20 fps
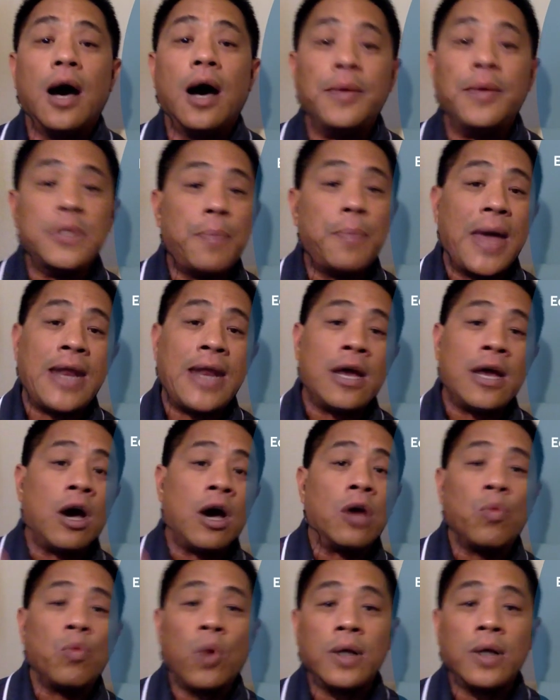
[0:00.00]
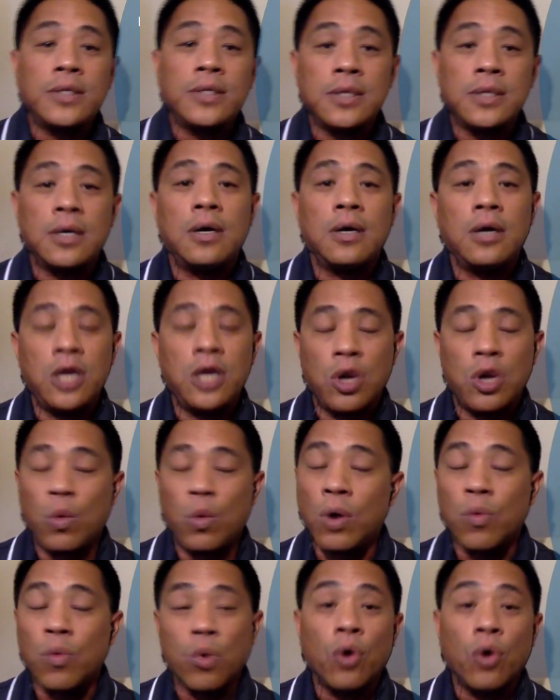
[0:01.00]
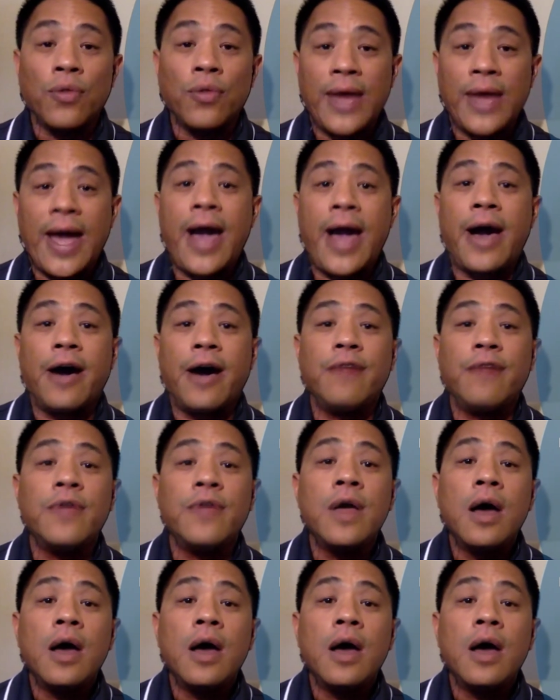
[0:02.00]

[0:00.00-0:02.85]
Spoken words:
depending on what role they have,